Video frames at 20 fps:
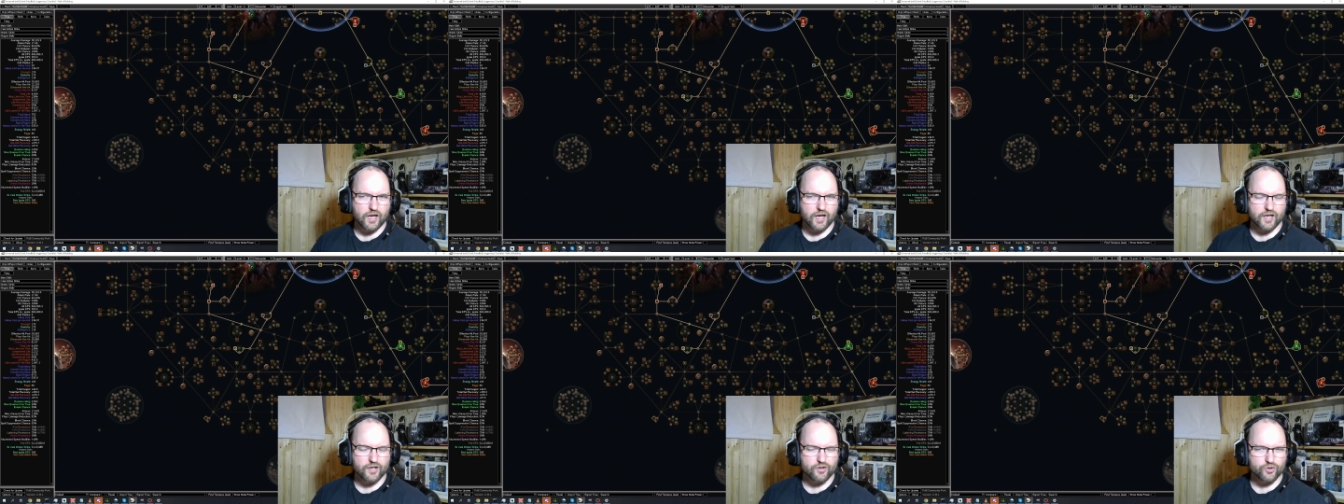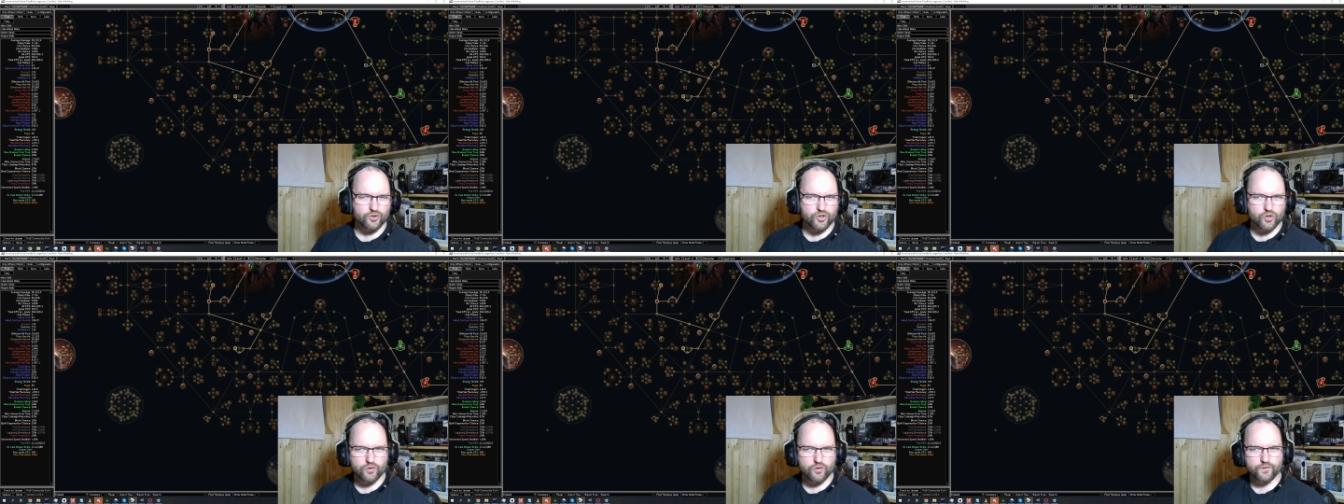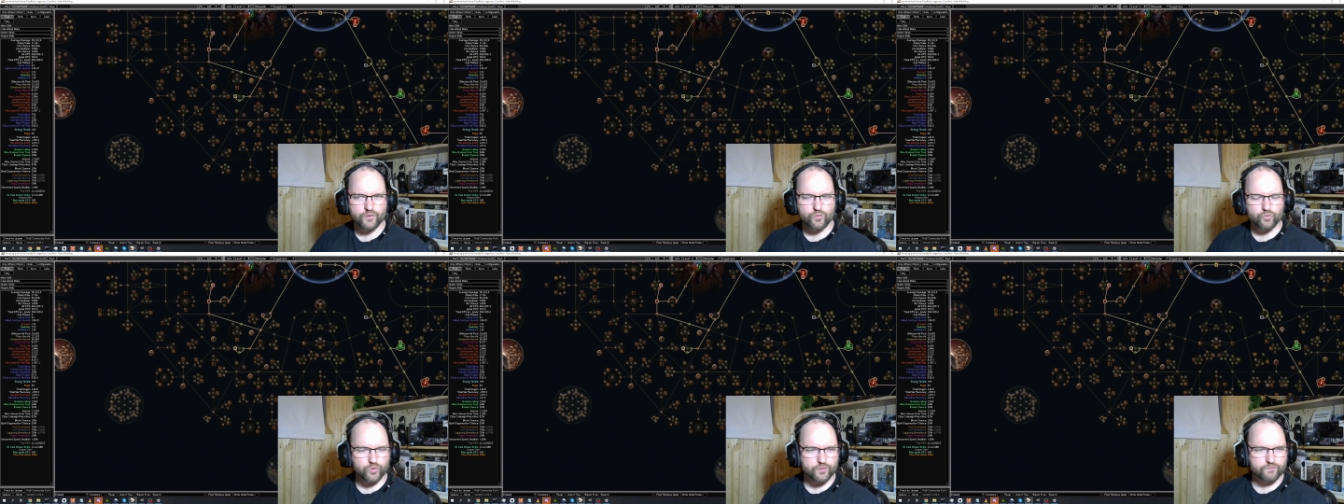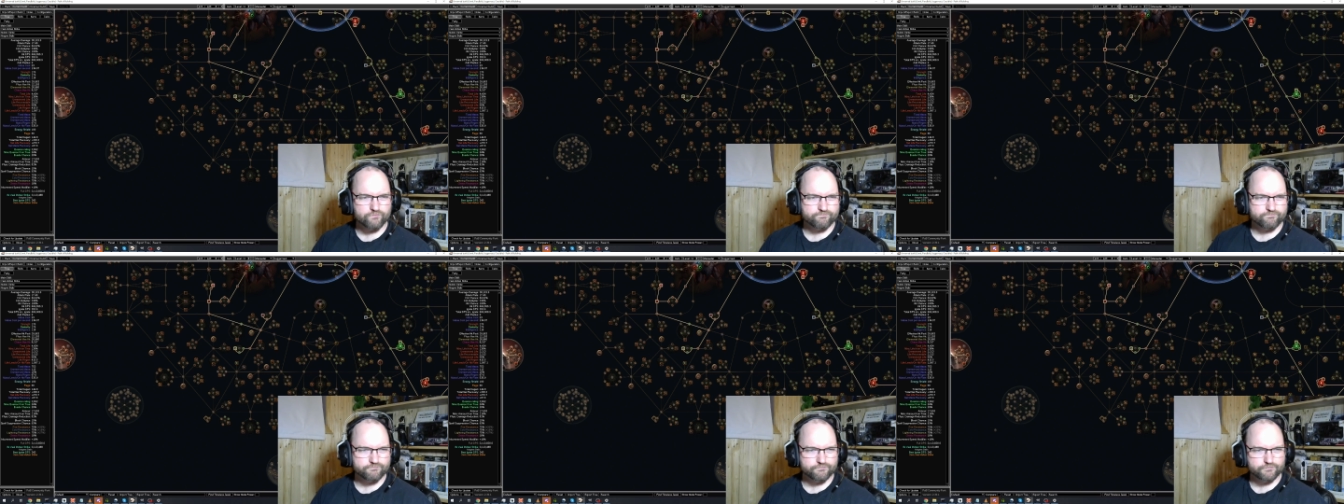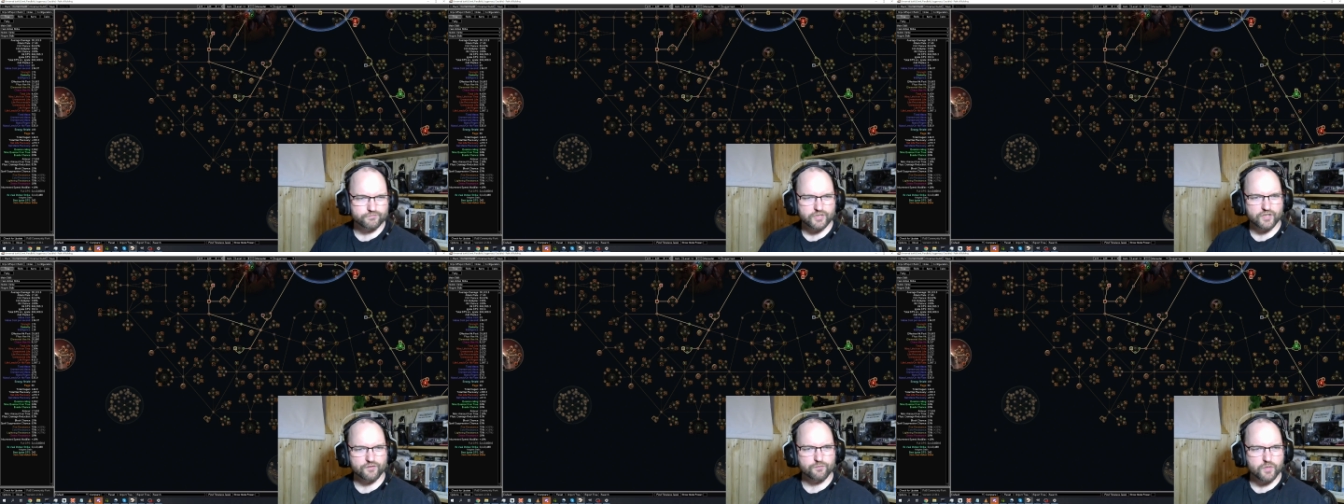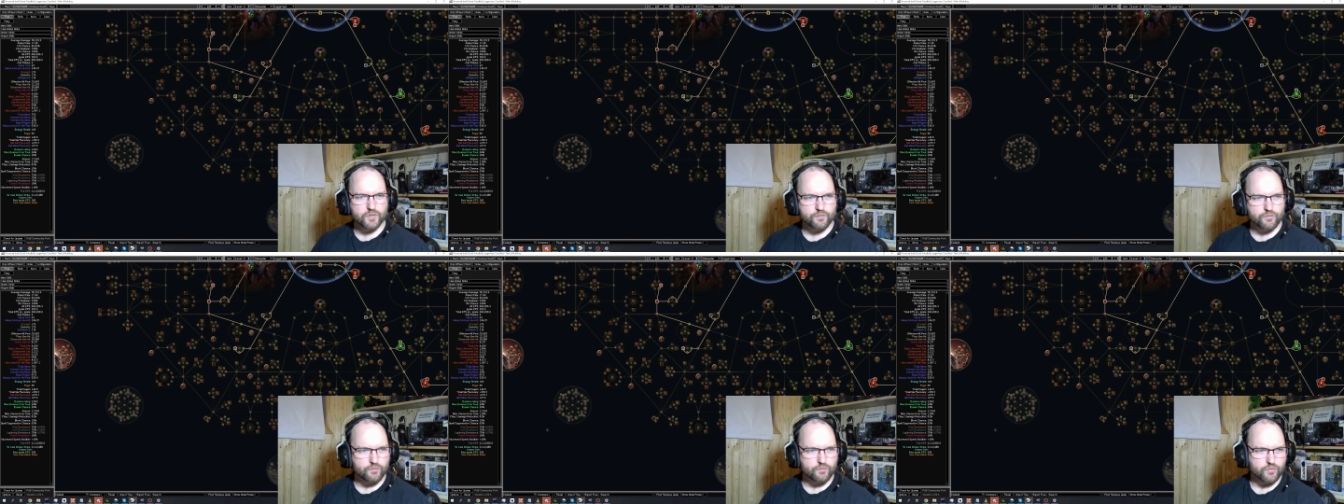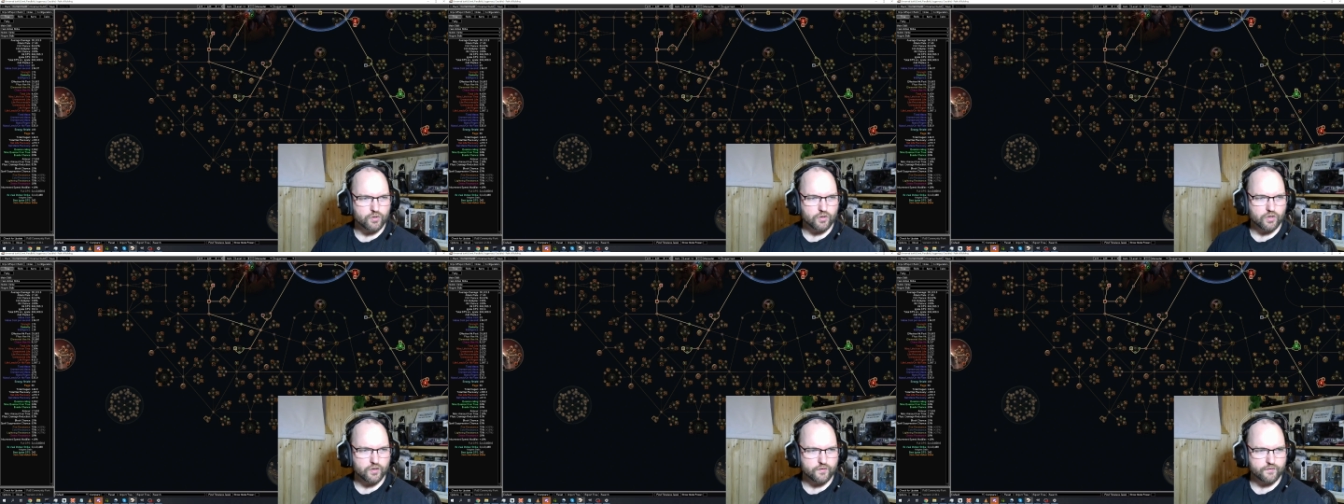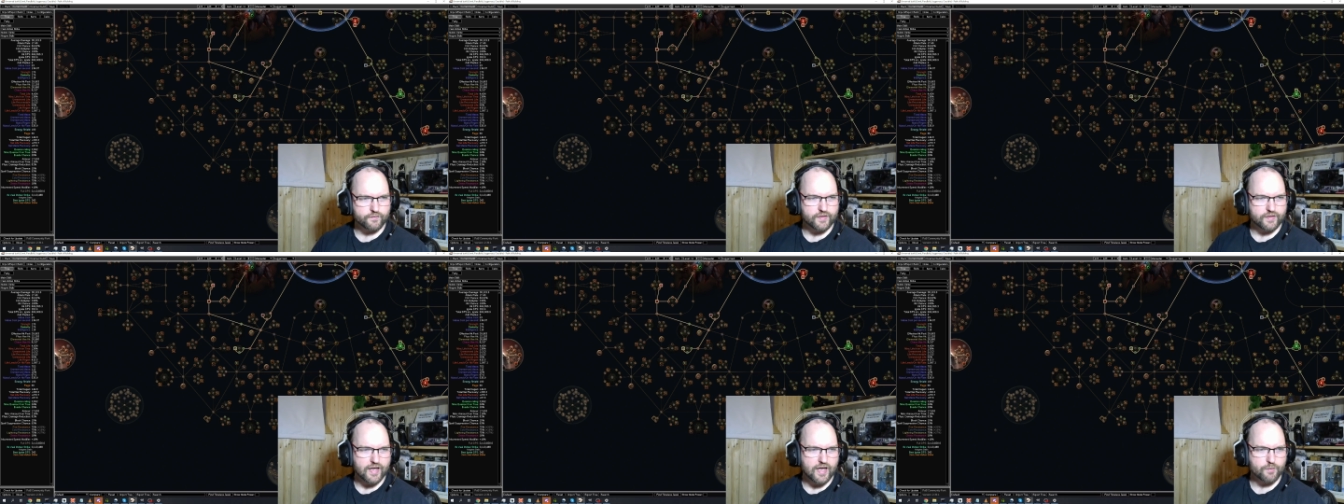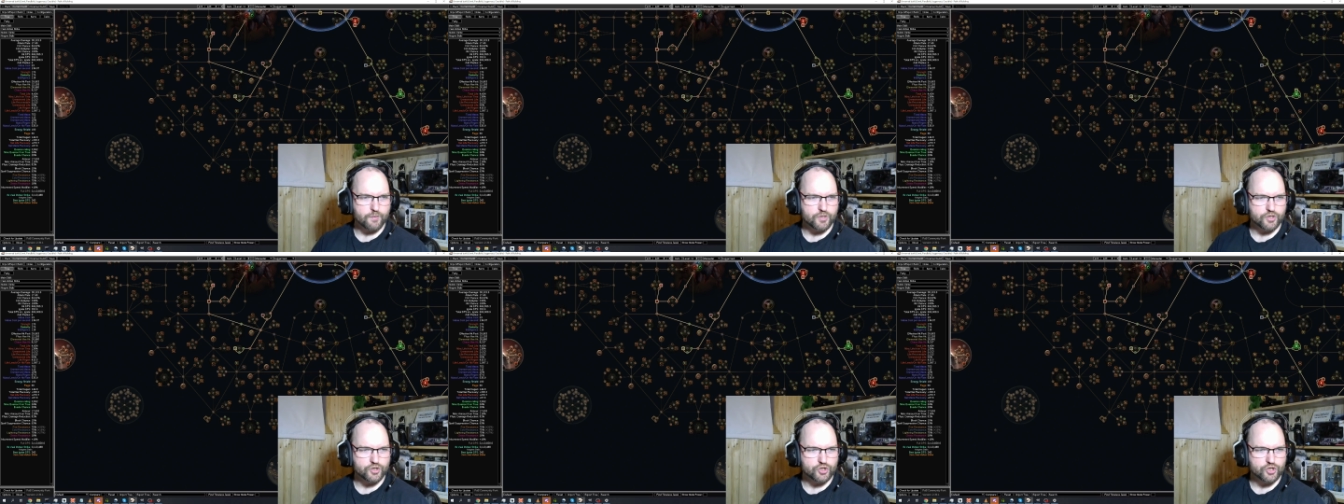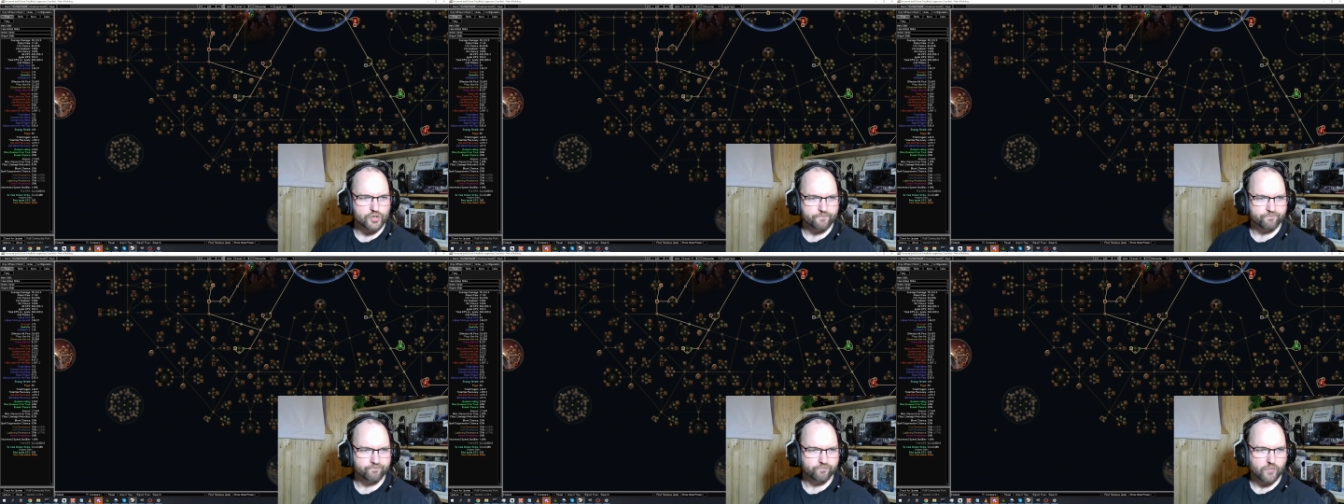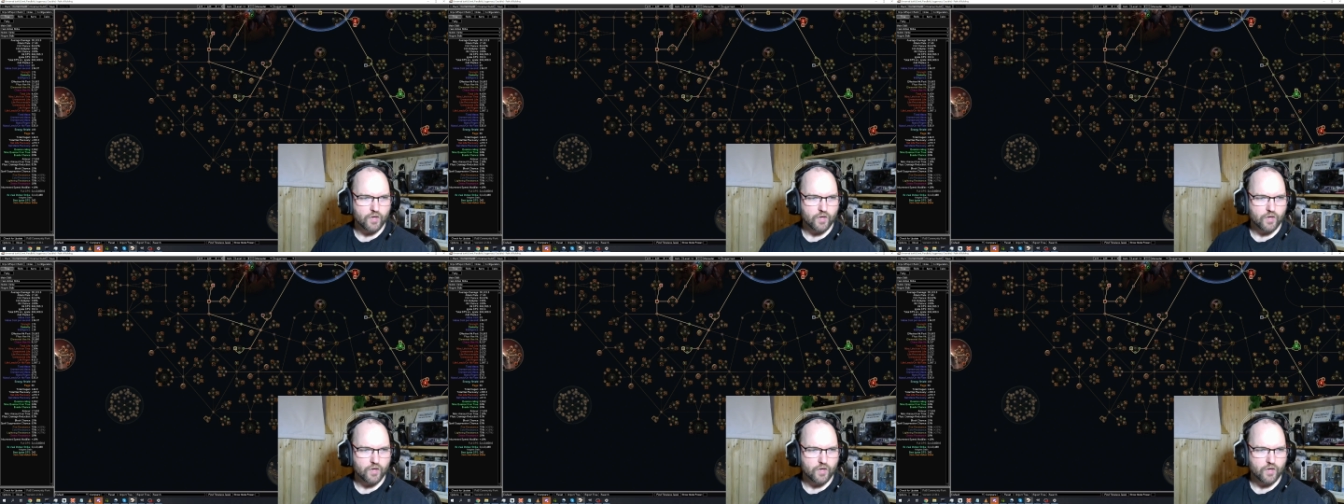I don't know if it would give me a lot of damage.